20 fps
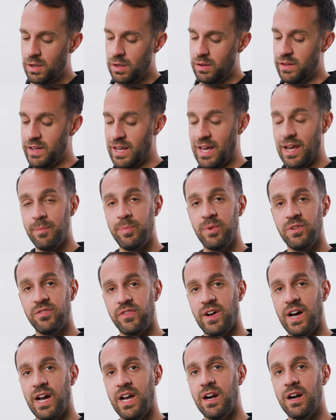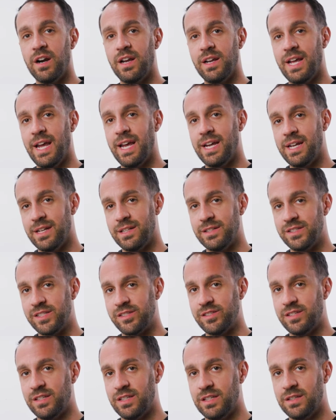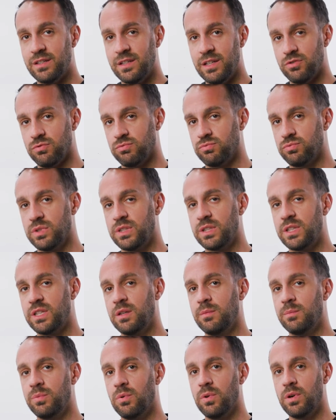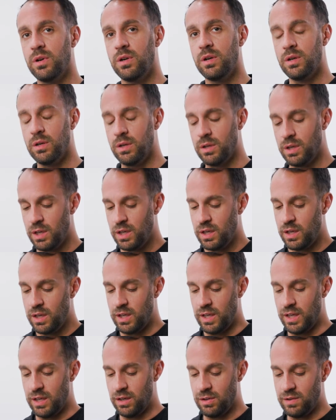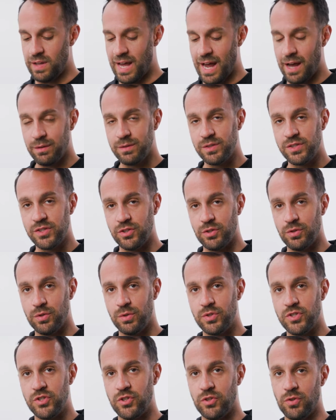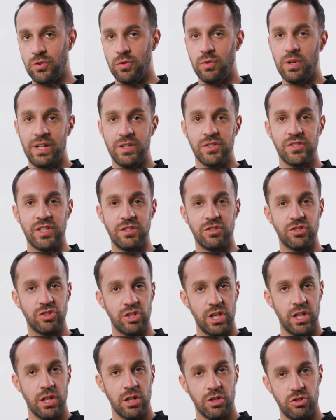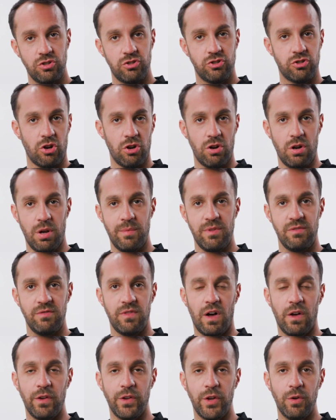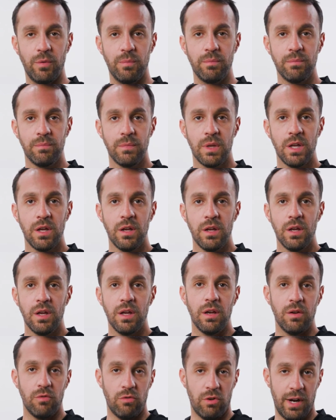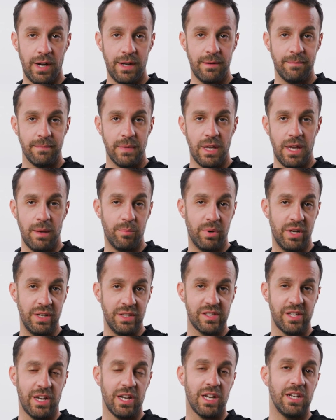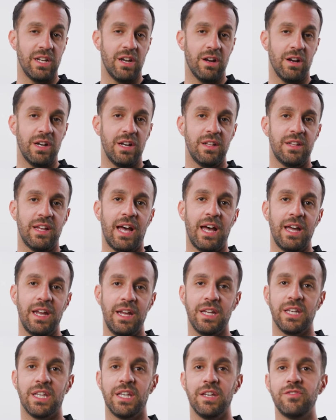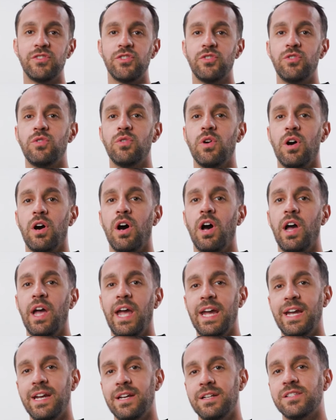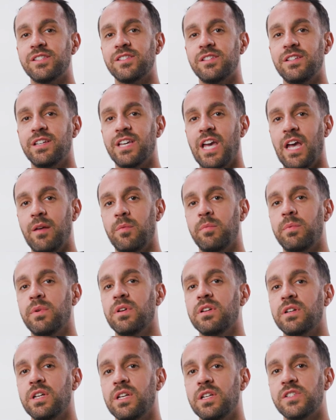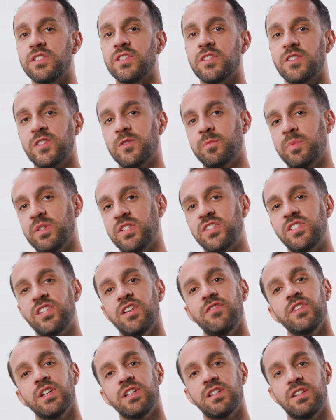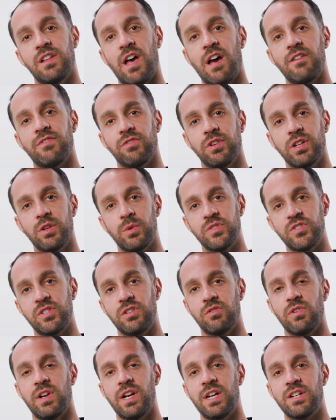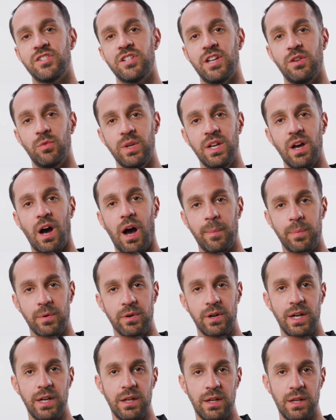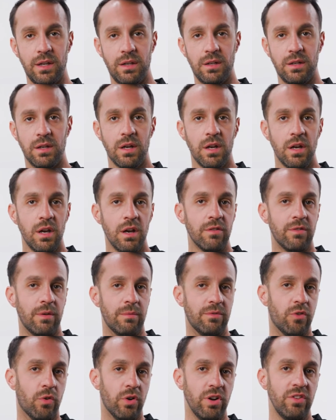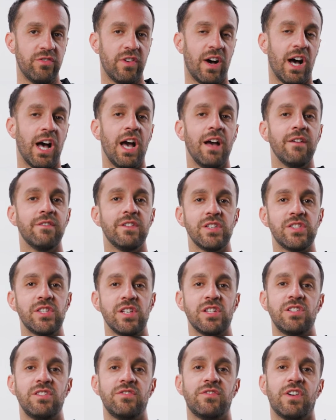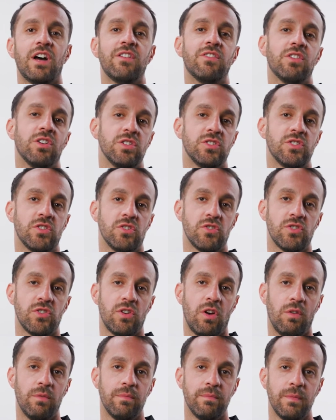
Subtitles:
The amplifier and ANC is really important. It allows you to essentially turn up the volume, right? But secondary to that, it gives you ANC capabilities specific to that frequency range that we operate in, from 45 to 65 hertz or so.